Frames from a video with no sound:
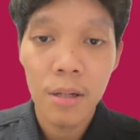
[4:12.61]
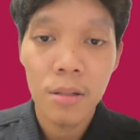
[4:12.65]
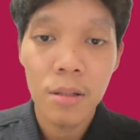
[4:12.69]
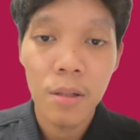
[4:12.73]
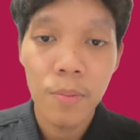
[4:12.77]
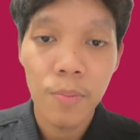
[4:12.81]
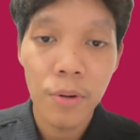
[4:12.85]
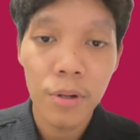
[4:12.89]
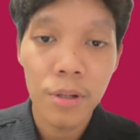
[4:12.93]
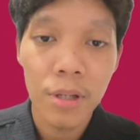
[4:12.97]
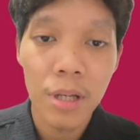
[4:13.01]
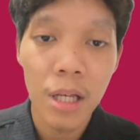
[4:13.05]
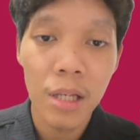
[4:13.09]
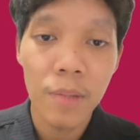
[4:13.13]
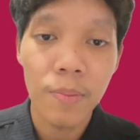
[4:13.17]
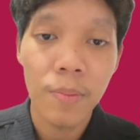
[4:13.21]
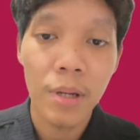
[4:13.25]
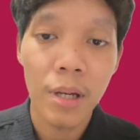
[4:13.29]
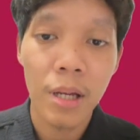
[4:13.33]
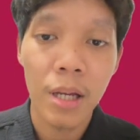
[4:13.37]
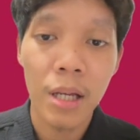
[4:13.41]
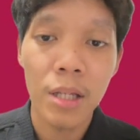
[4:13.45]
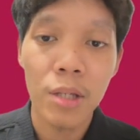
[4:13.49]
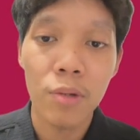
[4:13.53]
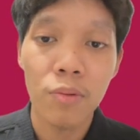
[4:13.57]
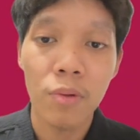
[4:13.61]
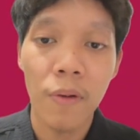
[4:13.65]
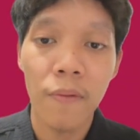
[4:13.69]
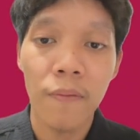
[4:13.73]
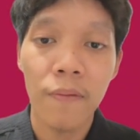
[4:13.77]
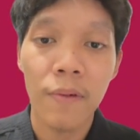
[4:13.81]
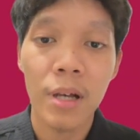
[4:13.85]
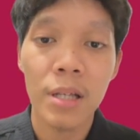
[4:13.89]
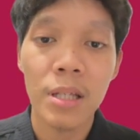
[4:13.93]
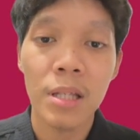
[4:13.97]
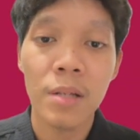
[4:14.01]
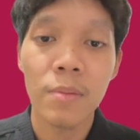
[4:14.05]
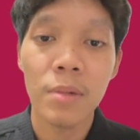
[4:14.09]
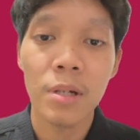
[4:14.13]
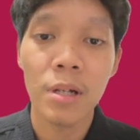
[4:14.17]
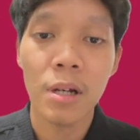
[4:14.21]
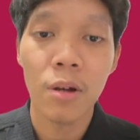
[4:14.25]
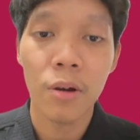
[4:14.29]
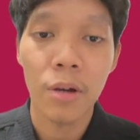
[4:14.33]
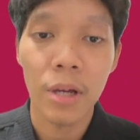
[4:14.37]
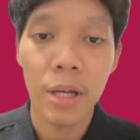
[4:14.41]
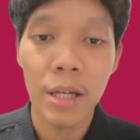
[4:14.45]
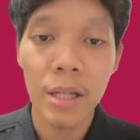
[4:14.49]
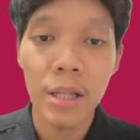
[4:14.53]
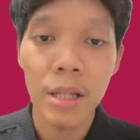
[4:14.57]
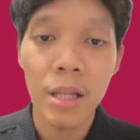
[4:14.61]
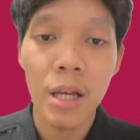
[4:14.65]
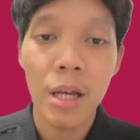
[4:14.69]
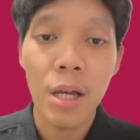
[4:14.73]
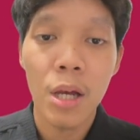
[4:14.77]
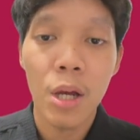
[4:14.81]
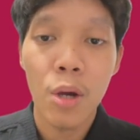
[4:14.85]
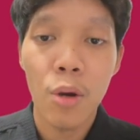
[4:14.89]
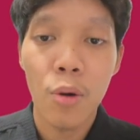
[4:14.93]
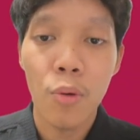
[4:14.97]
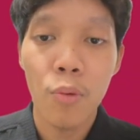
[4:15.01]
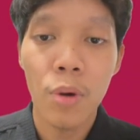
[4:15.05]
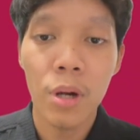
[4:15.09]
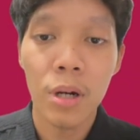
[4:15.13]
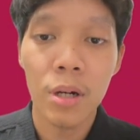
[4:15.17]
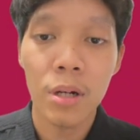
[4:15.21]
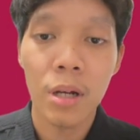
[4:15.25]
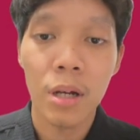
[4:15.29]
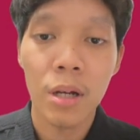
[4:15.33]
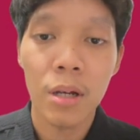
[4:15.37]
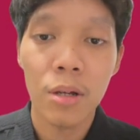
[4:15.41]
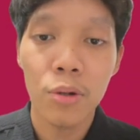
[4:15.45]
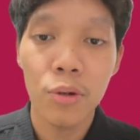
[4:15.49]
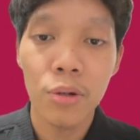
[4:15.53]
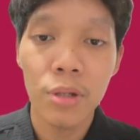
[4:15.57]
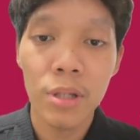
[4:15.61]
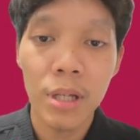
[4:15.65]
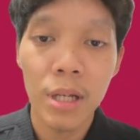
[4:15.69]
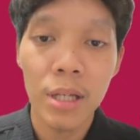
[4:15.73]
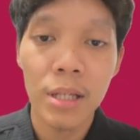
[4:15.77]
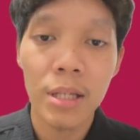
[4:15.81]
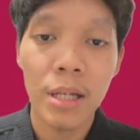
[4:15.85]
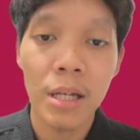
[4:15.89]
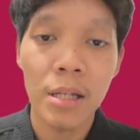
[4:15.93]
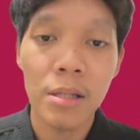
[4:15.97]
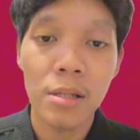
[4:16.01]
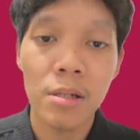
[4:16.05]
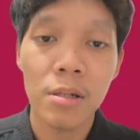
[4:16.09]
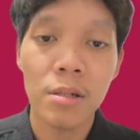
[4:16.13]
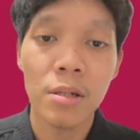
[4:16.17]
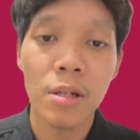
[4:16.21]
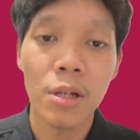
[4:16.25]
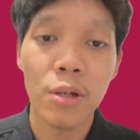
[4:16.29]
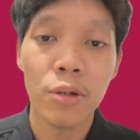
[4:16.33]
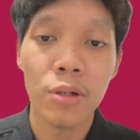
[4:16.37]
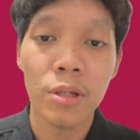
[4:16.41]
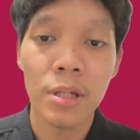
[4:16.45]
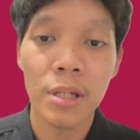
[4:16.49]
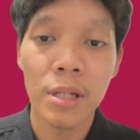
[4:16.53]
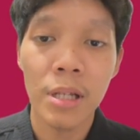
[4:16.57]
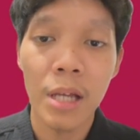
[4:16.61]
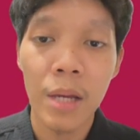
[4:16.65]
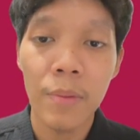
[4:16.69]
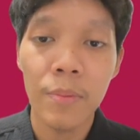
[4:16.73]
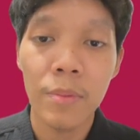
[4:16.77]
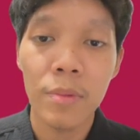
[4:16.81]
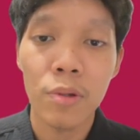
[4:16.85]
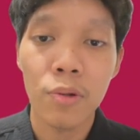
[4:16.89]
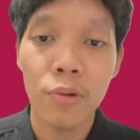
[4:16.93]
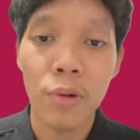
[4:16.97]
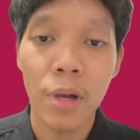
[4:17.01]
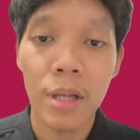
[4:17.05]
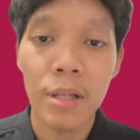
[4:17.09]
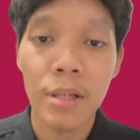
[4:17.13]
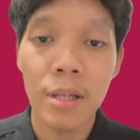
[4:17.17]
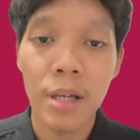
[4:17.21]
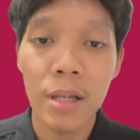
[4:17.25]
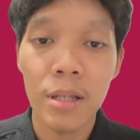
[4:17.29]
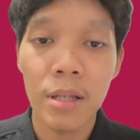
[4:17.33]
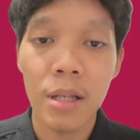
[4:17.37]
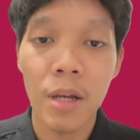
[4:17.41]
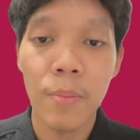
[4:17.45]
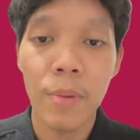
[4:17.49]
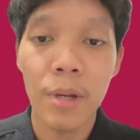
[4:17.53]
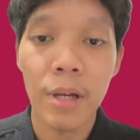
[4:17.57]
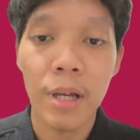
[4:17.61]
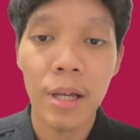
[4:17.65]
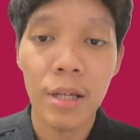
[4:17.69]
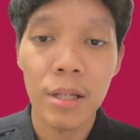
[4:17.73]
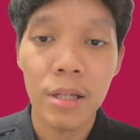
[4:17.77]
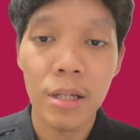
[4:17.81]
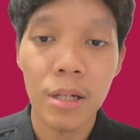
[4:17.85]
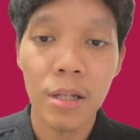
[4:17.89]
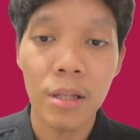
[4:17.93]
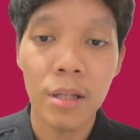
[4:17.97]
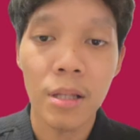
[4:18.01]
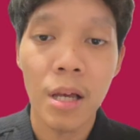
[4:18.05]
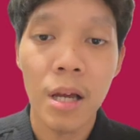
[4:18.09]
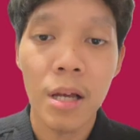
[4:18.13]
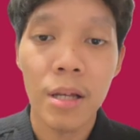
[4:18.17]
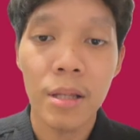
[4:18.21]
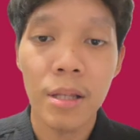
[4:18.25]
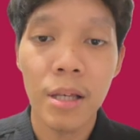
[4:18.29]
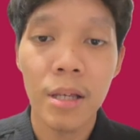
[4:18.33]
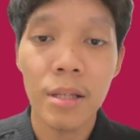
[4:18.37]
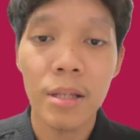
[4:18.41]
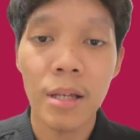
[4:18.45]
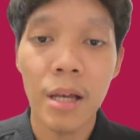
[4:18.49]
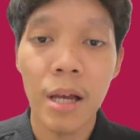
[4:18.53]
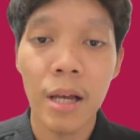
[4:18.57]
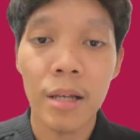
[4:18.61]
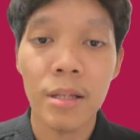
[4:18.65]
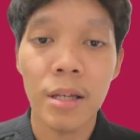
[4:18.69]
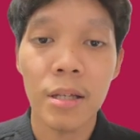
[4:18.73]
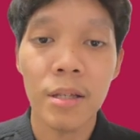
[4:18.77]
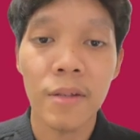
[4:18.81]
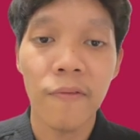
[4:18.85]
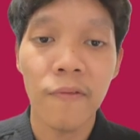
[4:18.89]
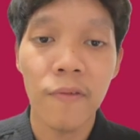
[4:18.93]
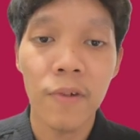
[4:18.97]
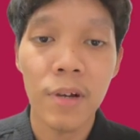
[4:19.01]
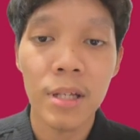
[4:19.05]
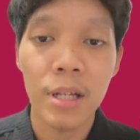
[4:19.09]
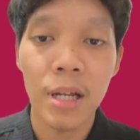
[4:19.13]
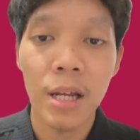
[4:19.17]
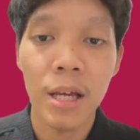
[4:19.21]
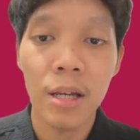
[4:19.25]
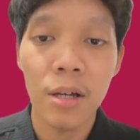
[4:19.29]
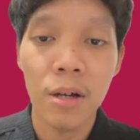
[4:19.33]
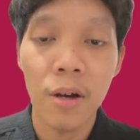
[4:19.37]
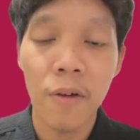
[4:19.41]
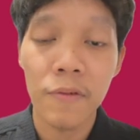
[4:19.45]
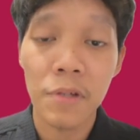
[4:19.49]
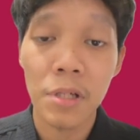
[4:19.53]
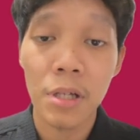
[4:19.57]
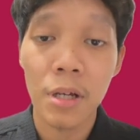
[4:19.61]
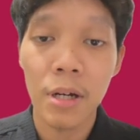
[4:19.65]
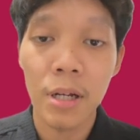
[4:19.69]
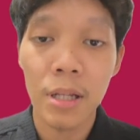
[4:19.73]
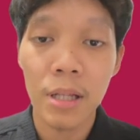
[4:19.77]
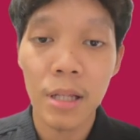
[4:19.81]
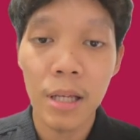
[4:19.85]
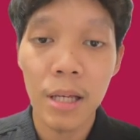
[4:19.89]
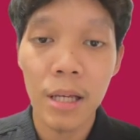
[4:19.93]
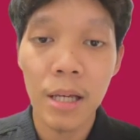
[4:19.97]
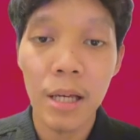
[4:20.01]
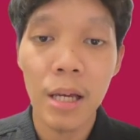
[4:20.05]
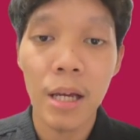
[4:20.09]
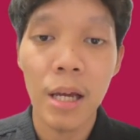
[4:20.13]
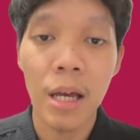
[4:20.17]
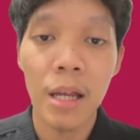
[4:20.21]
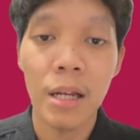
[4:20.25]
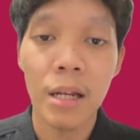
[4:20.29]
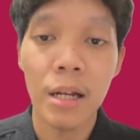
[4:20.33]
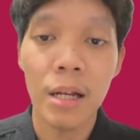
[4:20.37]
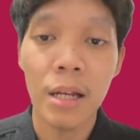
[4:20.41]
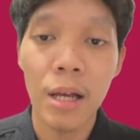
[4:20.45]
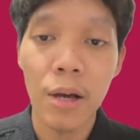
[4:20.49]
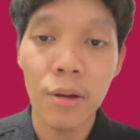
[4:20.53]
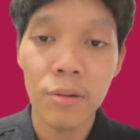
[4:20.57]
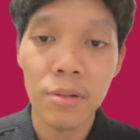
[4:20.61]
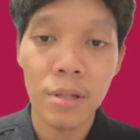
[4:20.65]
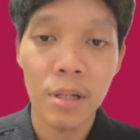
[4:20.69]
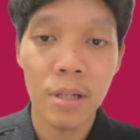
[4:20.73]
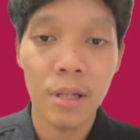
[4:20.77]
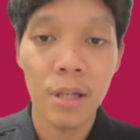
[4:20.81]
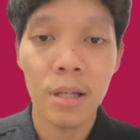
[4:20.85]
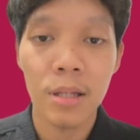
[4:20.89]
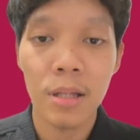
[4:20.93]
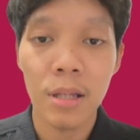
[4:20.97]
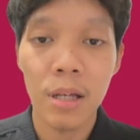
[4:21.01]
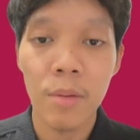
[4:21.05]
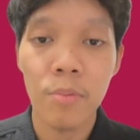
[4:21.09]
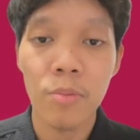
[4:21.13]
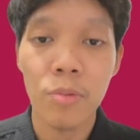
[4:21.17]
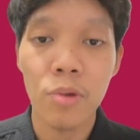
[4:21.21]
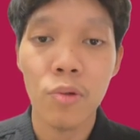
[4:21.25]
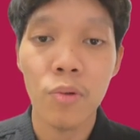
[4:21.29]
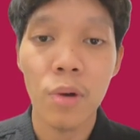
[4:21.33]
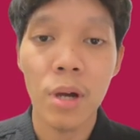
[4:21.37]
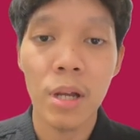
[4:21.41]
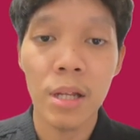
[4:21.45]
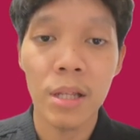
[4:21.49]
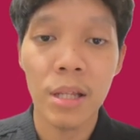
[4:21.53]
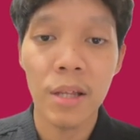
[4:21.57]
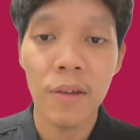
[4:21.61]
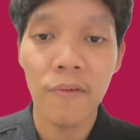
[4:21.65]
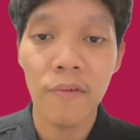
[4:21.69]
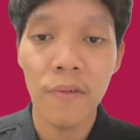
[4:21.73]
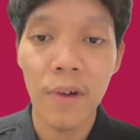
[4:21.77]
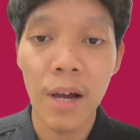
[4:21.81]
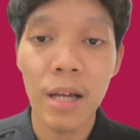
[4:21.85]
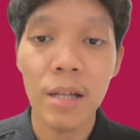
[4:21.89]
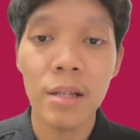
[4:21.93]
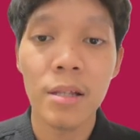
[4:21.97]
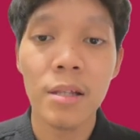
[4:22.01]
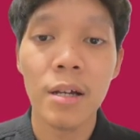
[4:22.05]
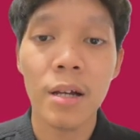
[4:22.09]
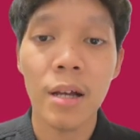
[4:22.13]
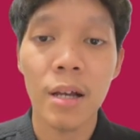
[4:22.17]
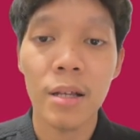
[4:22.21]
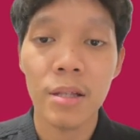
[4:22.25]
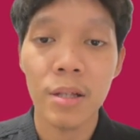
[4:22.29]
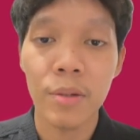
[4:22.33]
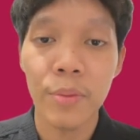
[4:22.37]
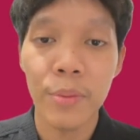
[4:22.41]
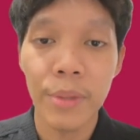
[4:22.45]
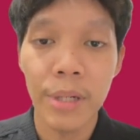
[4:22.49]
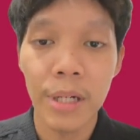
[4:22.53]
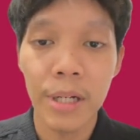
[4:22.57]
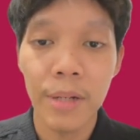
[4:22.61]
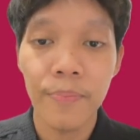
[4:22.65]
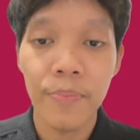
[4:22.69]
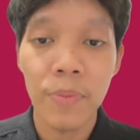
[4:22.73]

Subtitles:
The process begins with customer login, where users enter the username to access the application. This acts as the first layer of security and allows the system to identify the customer.